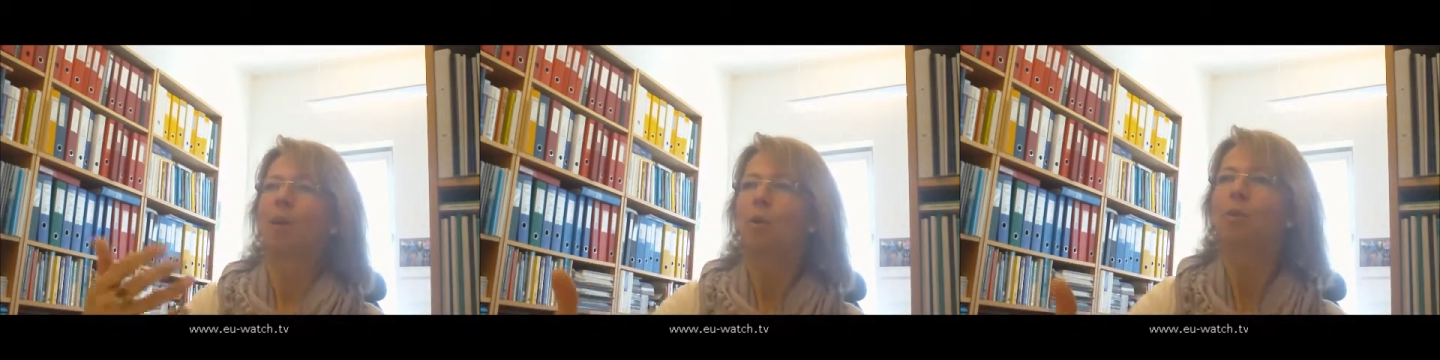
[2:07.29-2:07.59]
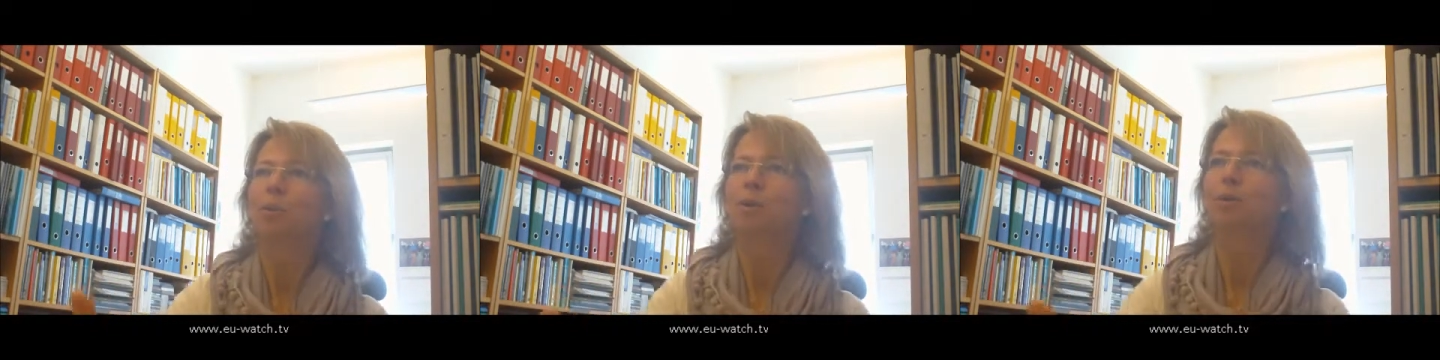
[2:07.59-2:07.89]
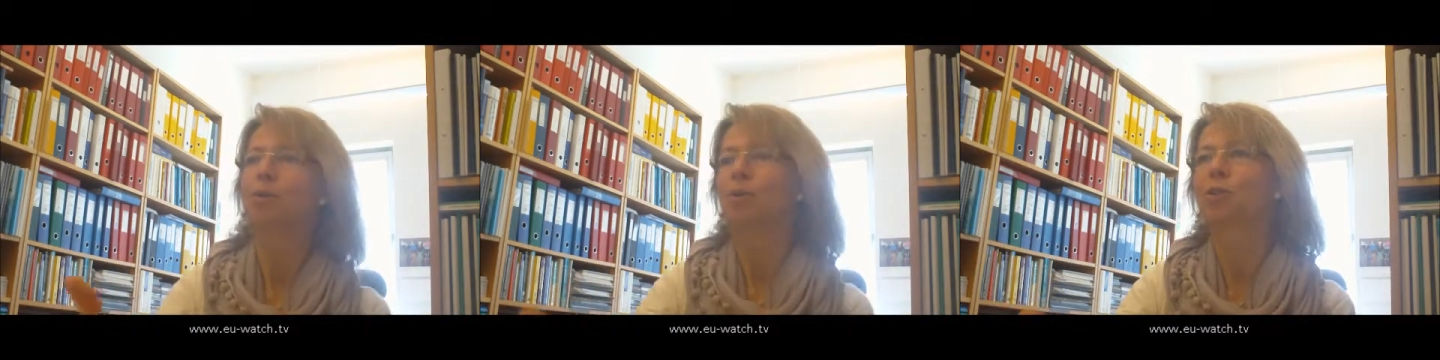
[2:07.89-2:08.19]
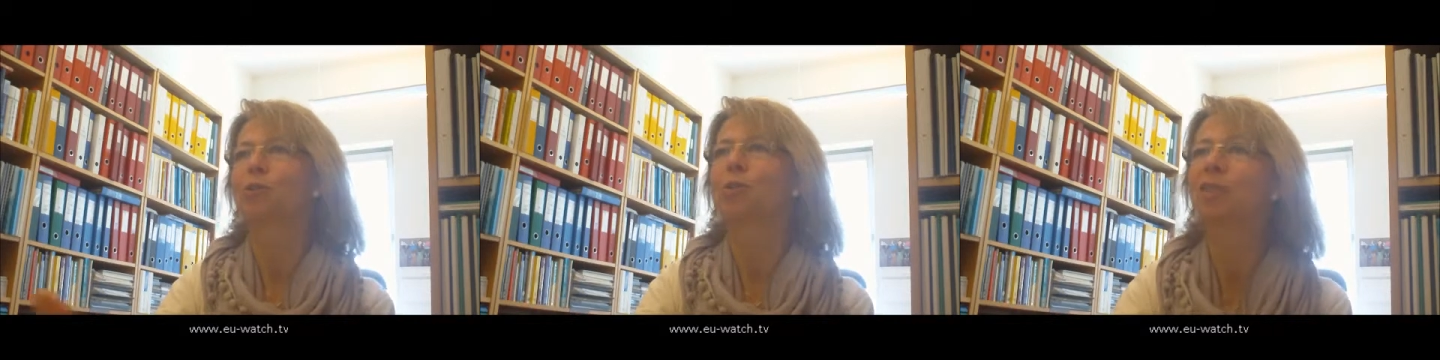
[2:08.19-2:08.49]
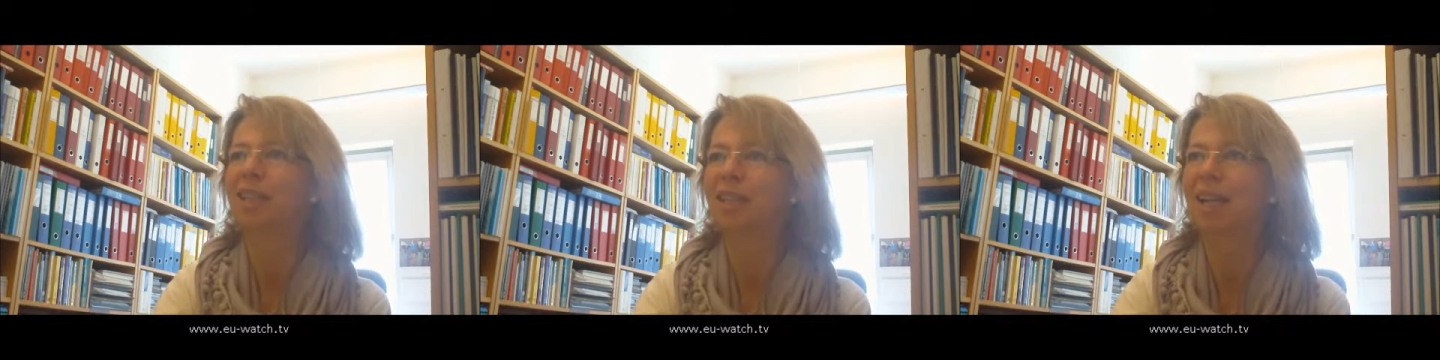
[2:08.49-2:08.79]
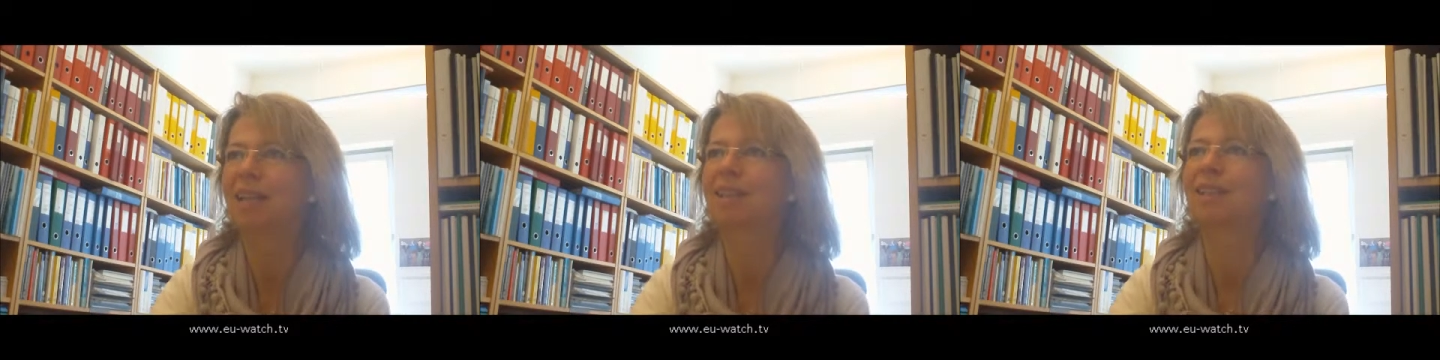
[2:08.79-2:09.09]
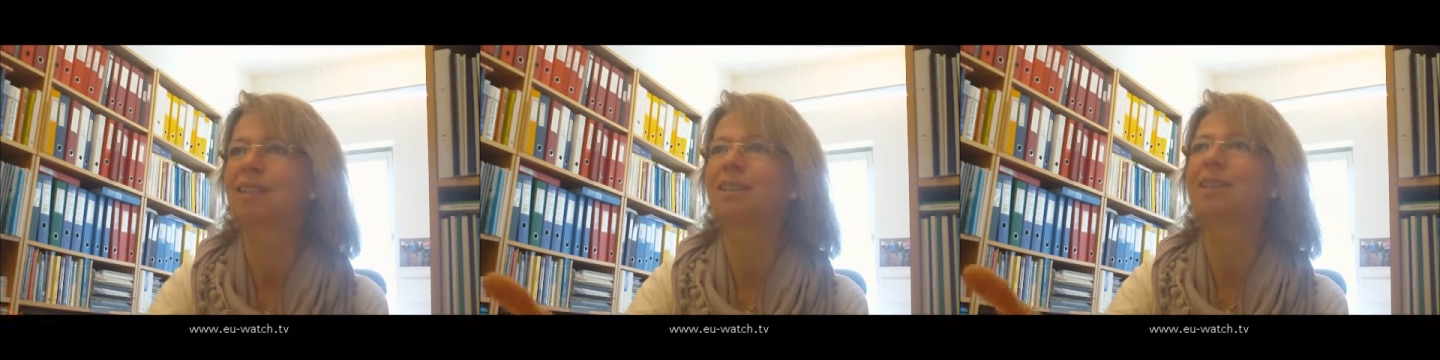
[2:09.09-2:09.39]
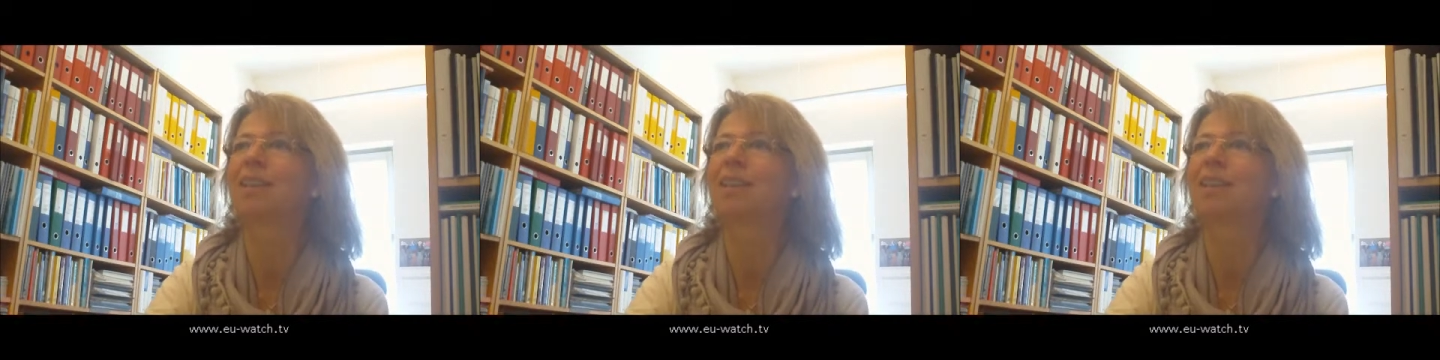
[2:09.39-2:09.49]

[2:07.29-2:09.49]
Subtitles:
a complement to the watch forcing data sets.